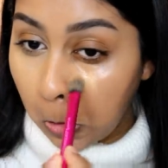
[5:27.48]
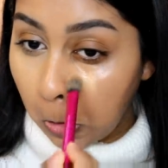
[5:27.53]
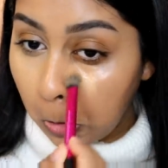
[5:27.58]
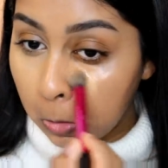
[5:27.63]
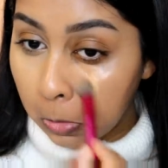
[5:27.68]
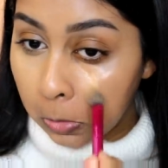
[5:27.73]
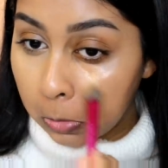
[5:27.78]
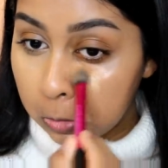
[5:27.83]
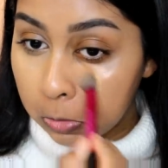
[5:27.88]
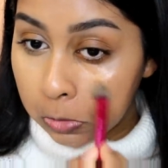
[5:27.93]

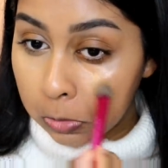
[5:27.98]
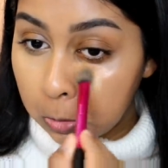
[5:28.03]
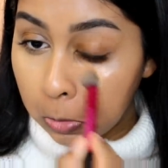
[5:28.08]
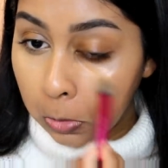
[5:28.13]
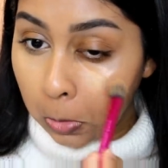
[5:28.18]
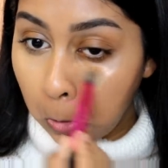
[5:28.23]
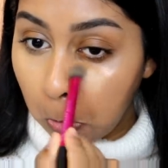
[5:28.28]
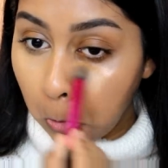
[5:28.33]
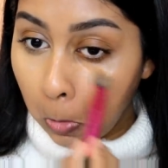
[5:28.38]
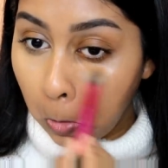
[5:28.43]
And just
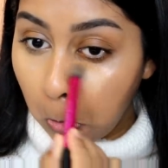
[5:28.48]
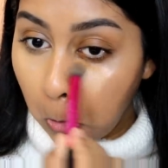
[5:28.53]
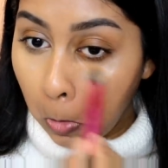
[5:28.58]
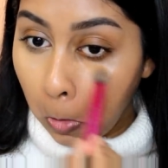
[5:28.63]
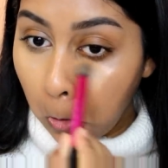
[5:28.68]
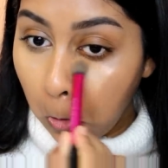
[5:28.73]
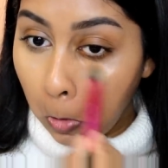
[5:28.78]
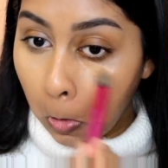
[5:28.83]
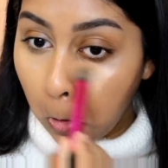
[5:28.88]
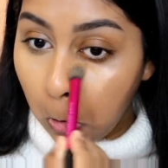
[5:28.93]

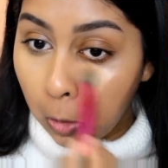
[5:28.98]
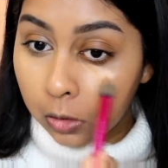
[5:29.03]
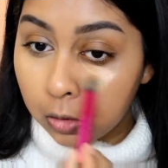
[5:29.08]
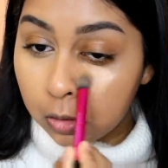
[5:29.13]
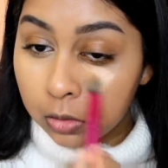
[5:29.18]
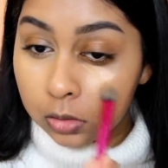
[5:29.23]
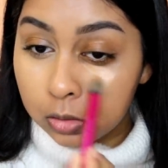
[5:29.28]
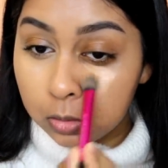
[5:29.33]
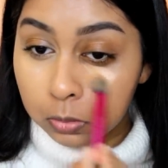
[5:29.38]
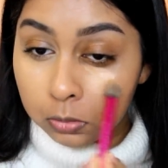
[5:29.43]

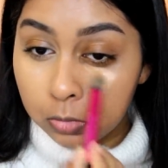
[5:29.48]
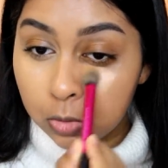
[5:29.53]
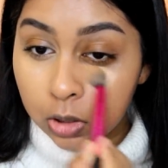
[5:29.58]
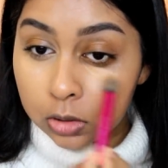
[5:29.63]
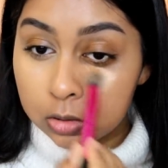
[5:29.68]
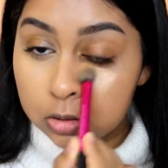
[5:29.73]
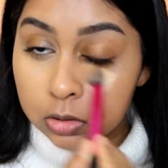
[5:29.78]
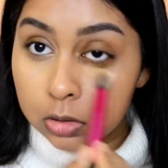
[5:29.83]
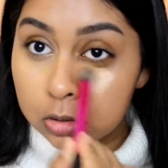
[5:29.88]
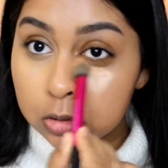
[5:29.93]

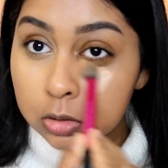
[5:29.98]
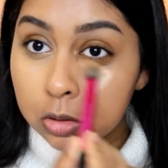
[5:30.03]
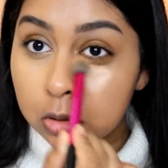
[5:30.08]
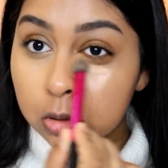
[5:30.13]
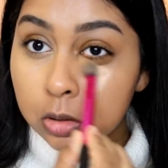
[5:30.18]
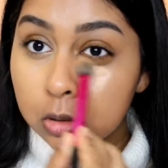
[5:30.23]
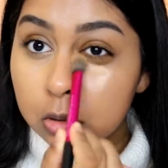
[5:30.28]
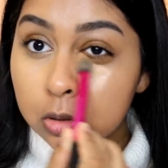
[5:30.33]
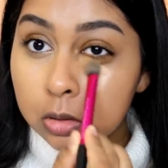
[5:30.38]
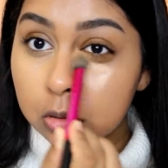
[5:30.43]
mix the
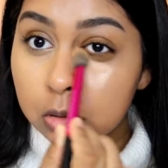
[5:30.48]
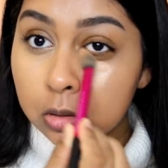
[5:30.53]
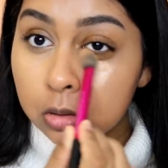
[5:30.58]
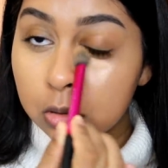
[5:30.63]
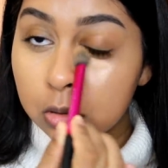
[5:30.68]
two.